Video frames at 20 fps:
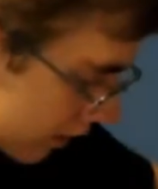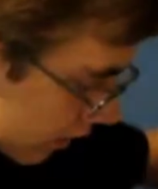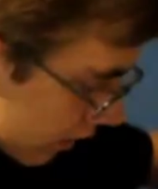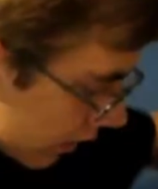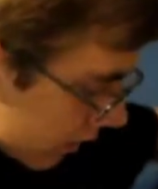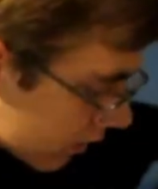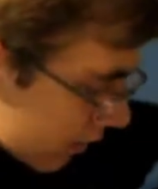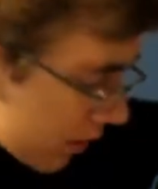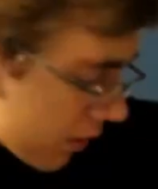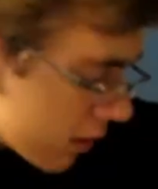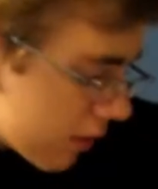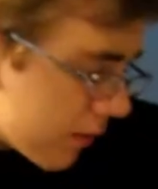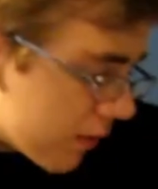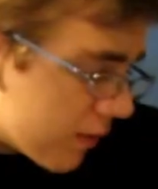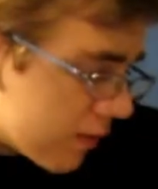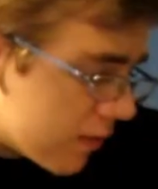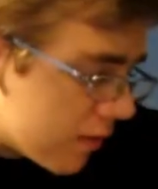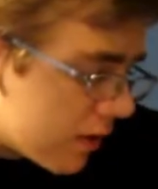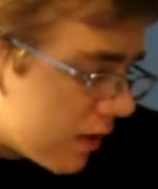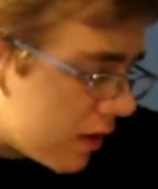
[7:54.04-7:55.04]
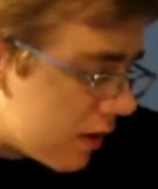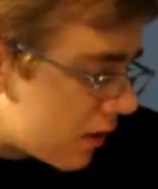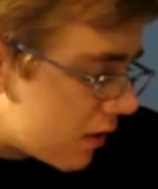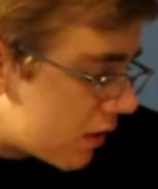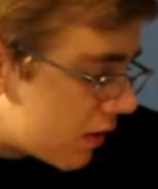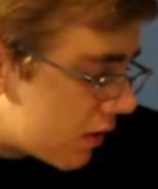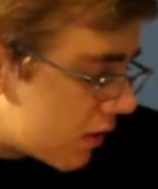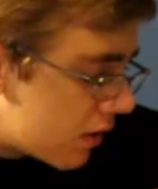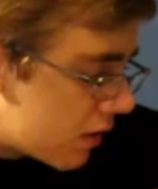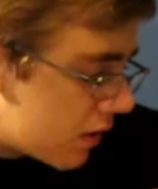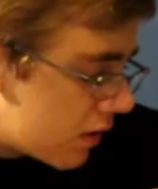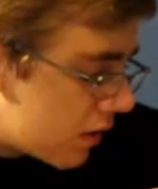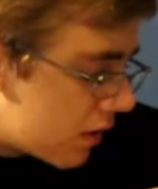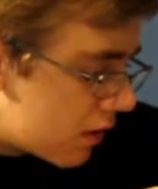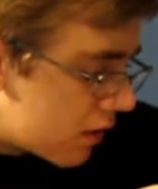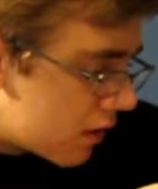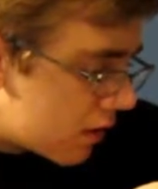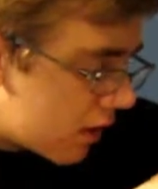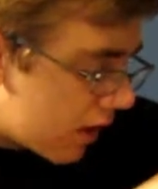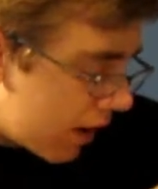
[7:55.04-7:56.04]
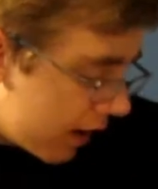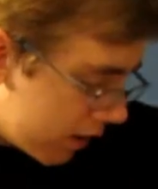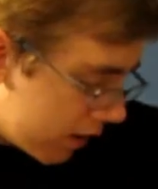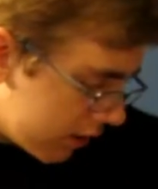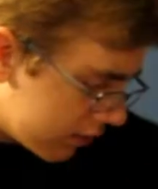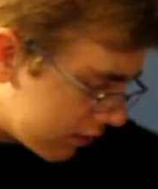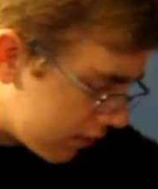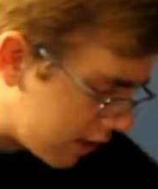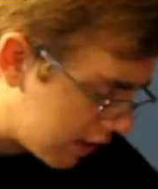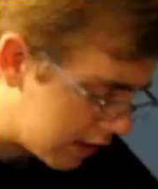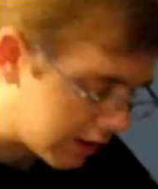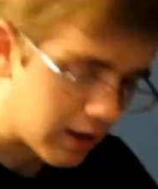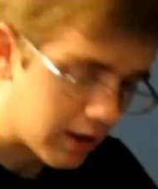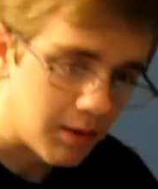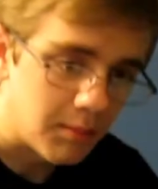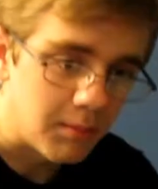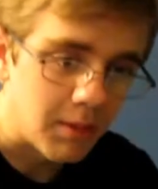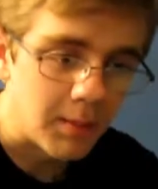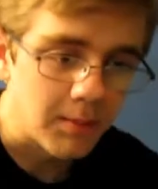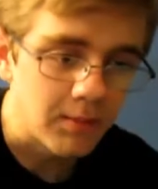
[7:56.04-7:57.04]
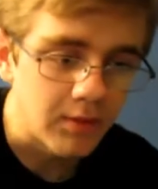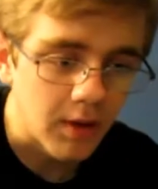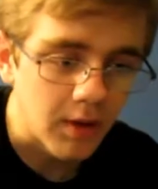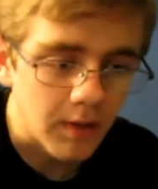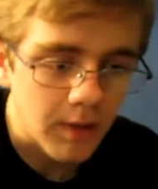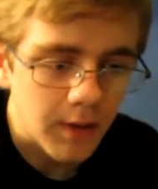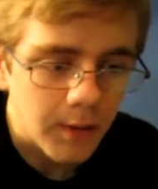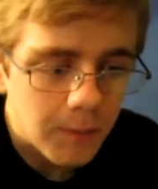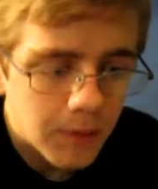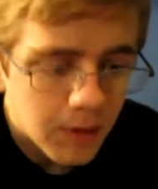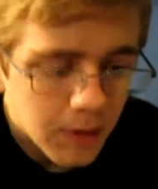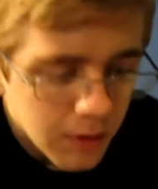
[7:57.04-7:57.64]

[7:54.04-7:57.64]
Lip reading: let's look at the... I guess they kind of have bumps on them.